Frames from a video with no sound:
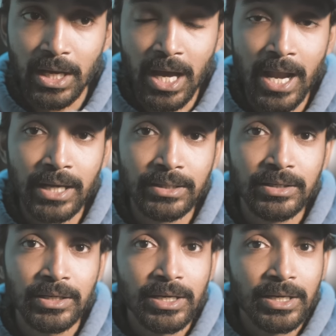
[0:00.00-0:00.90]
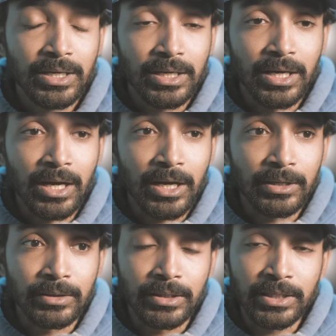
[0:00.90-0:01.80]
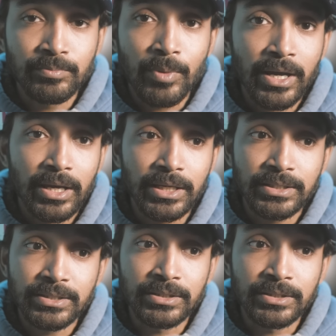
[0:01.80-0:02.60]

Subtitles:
And it